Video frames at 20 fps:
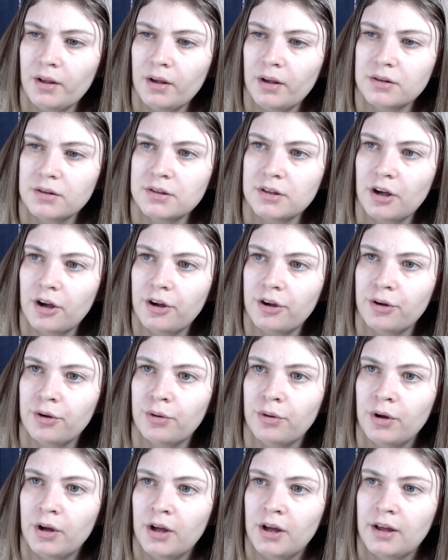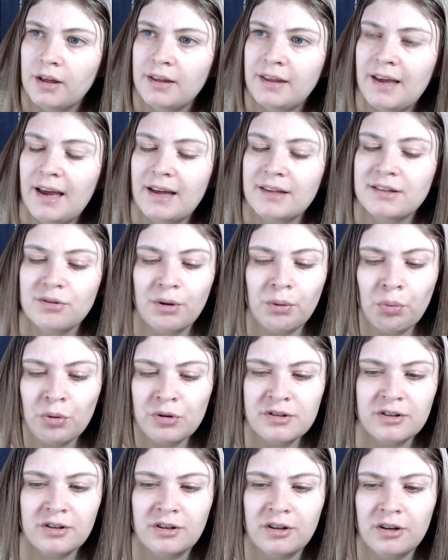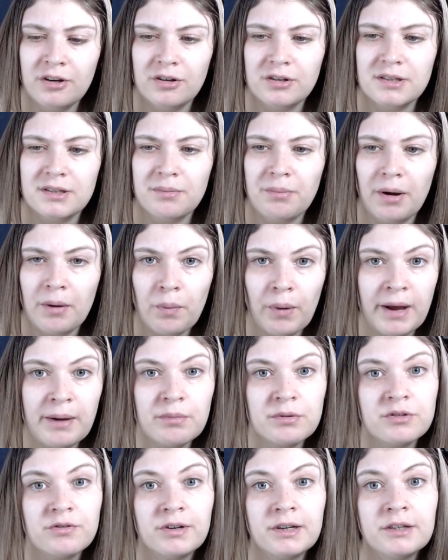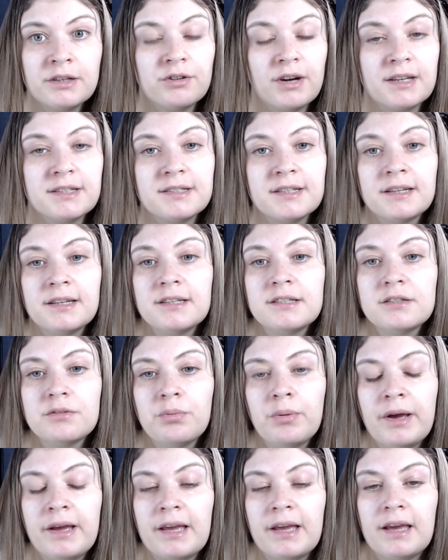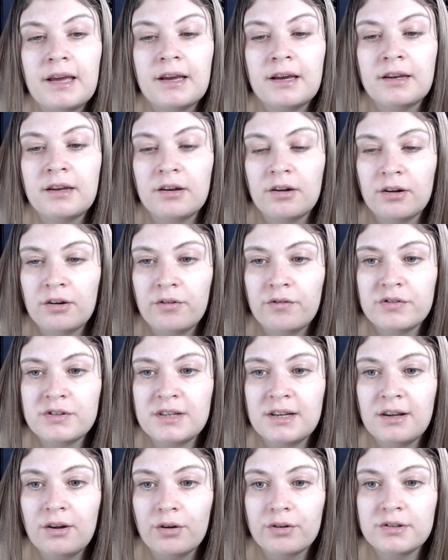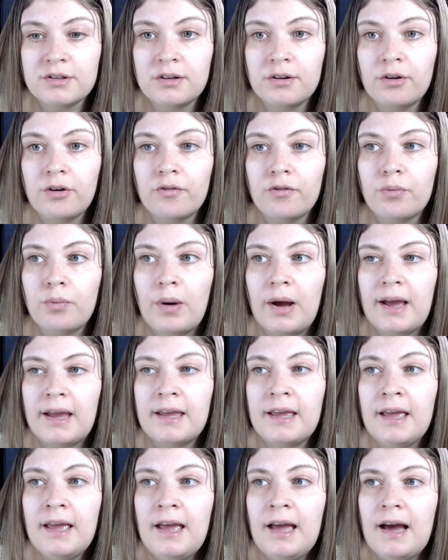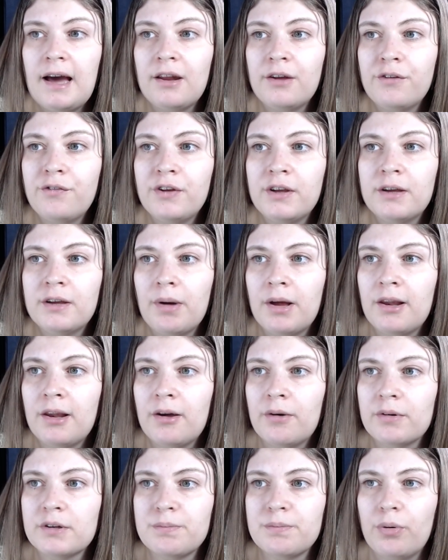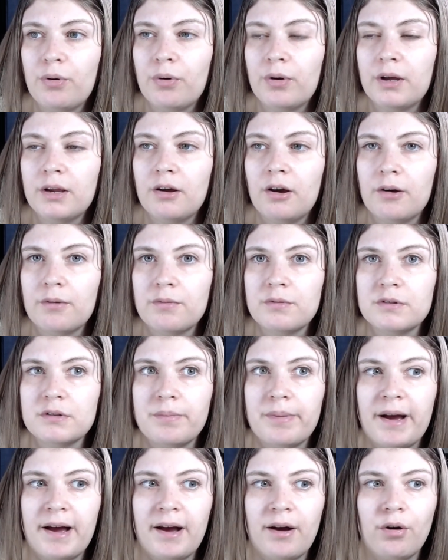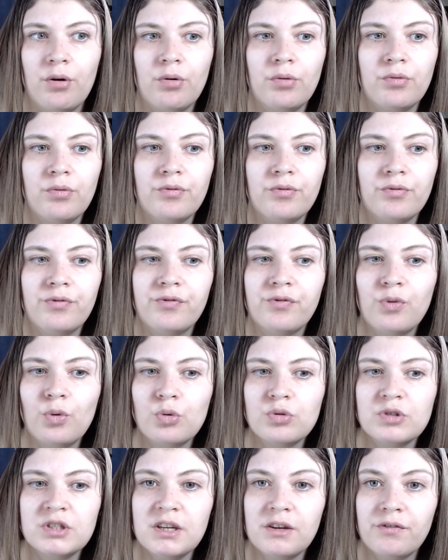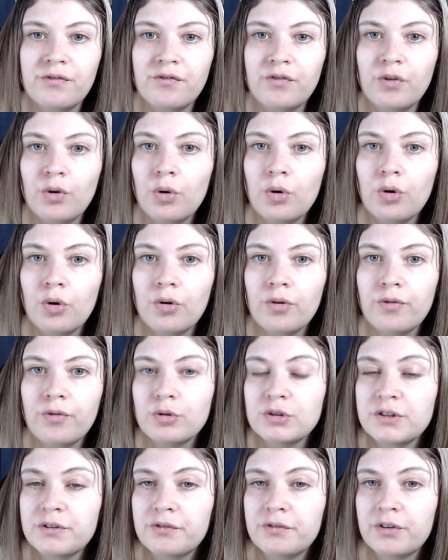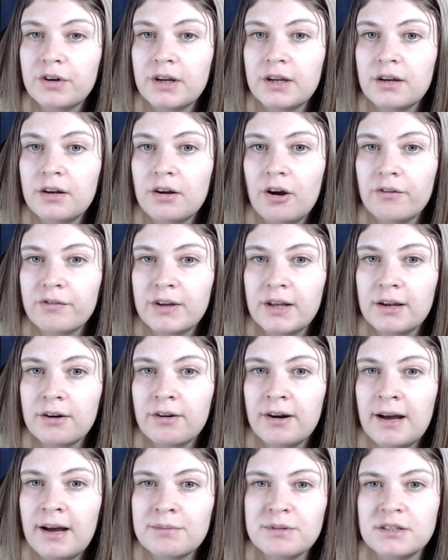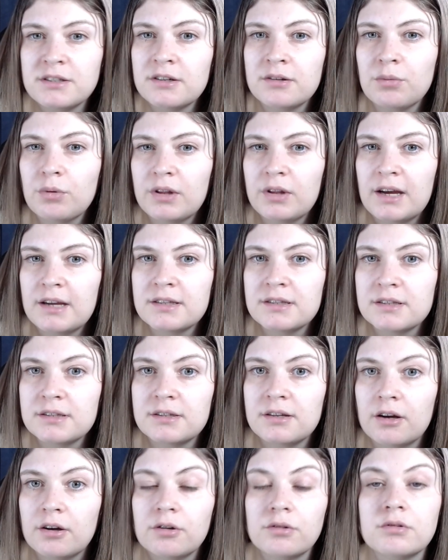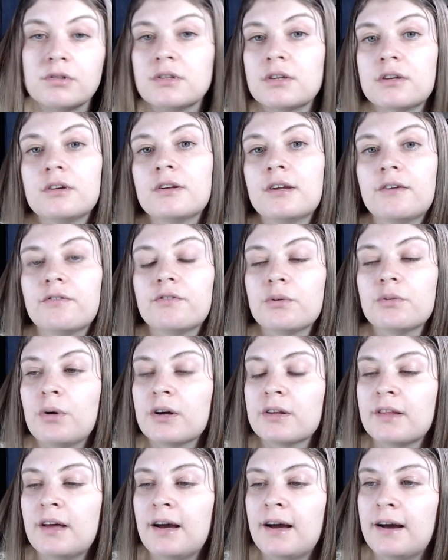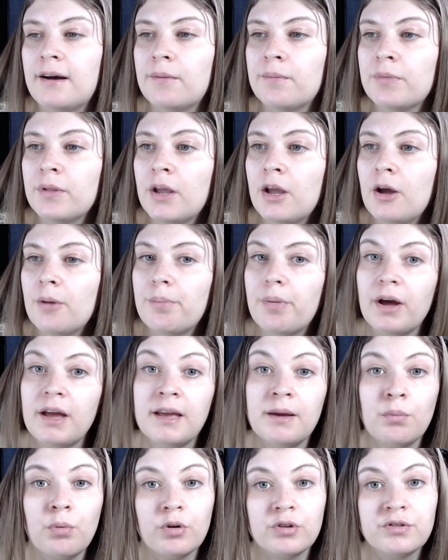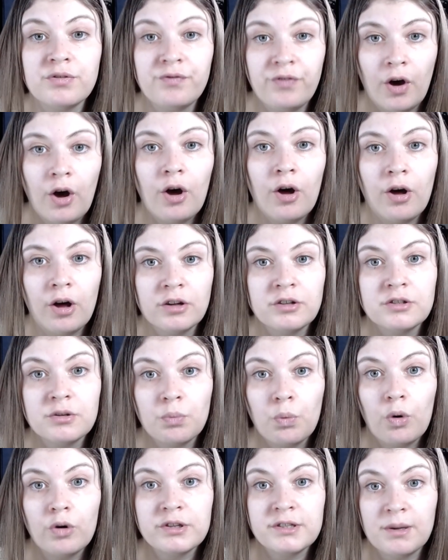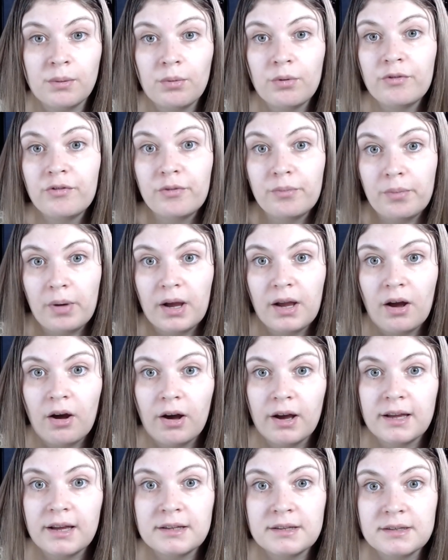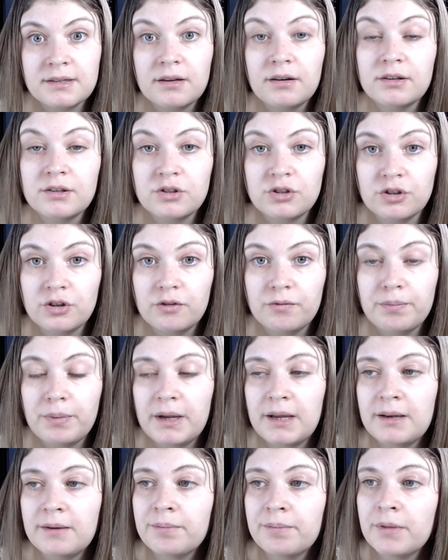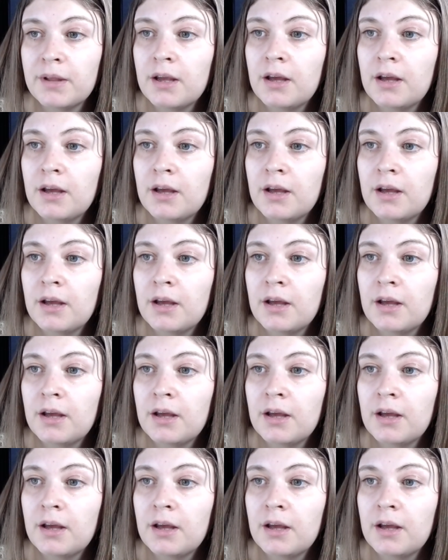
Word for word: so yeah so it wasn't good so my weight was really drastically swinging and then i'd obviously lost a lot of weight and i think at my lowest point i was about 44 43 and a half kilograms i don't know what that is in stone so you'd have to work that out but it was far under what someone from my height and size should have been